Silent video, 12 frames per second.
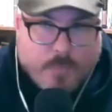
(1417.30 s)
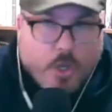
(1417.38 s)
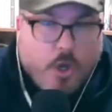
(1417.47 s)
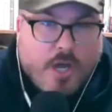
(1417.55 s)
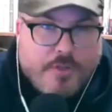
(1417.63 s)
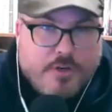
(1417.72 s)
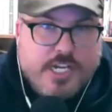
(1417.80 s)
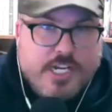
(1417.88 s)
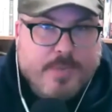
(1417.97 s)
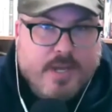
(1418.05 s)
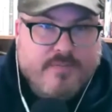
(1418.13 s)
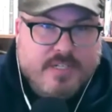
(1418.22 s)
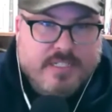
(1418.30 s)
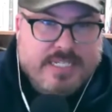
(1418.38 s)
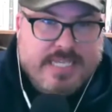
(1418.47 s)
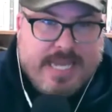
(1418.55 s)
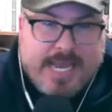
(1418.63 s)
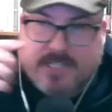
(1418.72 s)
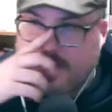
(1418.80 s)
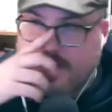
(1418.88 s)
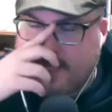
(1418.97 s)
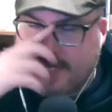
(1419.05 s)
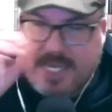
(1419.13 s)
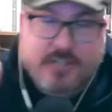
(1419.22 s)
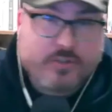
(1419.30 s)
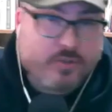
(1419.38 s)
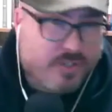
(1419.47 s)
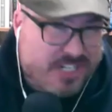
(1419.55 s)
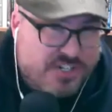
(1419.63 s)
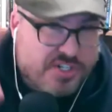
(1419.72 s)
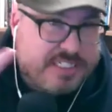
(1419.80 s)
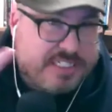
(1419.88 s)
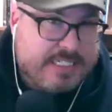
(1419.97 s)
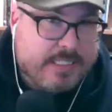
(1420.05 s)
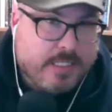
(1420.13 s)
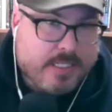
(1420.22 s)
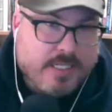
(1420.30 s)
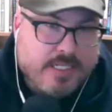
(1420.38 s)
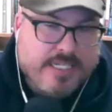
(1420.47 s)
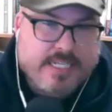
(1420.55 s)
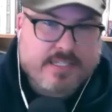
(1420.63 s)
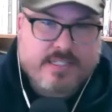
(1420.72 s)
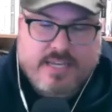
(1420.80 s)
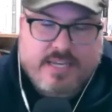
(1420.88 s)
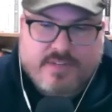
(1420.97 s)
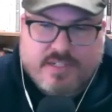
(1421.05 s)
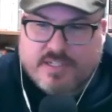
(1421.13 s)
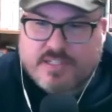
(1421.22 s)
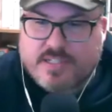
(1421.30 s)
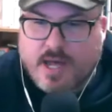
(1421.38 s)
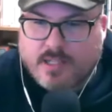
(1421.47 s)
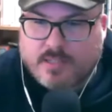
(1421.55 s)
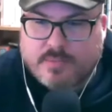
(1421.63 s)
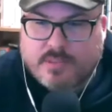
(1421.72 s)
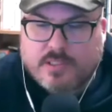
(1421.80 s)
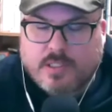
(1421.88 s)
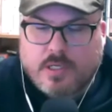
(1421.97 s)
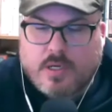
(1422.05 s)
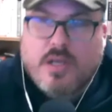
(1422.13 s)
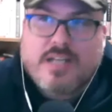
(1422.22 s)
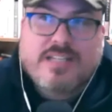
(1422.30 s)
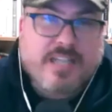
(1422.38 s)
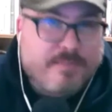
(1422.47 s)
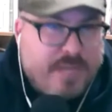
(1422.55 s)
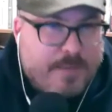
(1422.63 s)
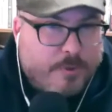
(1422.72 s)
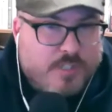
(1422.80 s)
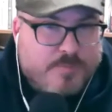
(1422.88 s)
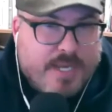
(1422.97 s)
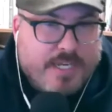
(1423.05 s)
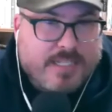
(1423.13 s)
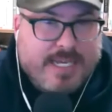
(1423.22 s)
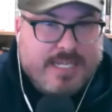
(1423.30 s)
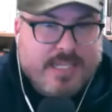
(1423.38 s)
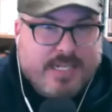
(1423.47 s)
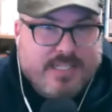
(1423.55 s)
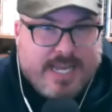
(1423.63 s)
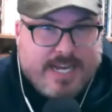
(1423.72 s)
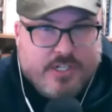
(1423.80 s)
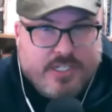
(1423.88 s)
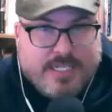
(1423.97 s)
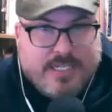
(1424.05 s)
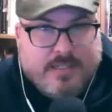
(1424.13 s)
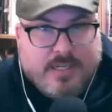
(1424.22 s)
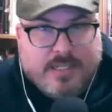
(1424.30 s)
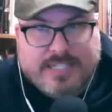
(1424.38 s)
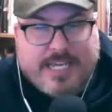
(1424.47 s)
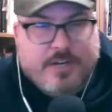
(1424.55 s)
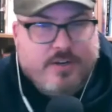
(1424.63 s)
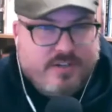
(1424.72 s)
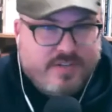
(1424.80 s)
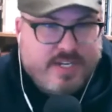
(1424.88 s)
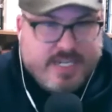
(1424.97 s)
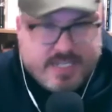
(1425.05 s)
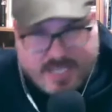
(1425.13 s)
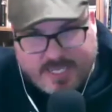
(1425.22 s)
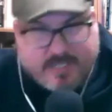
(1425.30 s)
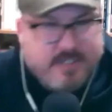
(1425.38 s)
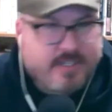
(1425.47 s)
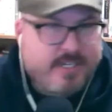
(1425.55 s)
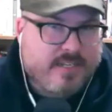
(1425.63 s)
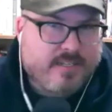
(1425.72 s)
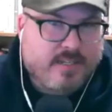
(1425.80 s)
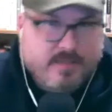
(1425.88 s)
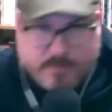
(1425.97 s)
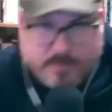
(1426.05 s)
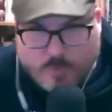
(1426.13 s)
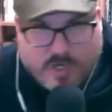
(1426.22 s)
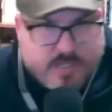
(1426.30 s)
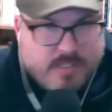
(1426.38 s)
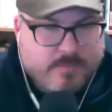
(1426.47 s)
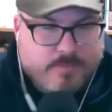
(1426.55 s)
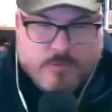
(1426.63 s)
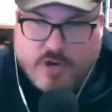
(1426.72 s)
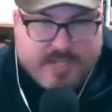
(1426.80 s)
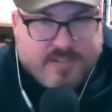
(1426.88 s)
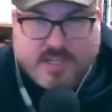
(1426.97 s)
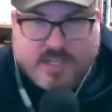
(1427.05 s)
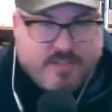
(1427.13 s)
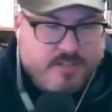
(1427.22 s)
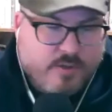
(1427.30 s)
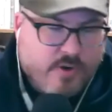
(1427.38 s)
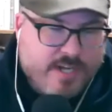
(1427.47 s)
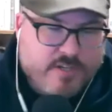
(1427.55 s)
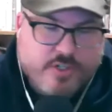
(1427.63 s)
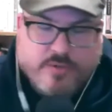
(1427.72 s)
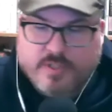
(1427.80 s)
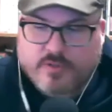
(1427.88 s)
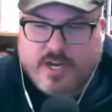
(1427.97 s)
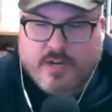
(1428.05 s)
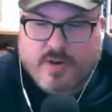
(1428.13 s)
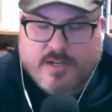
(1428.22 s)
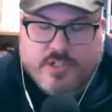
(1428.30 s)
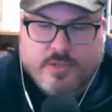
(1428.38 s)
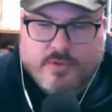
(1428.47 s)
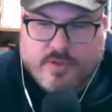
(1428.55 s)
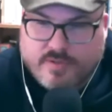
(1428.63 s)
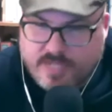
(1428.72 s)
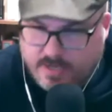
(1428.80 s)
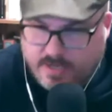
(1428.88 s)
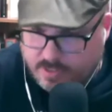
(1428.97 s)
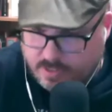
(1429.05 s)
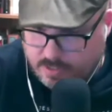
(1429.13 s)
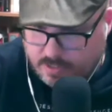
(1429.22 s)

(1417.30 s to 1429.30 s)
authorship of Ecclesiastes, again, traditionally gets given to Solomon. Some people speculate that it's actually a later Davidic king, one of the great-grandchildren of David.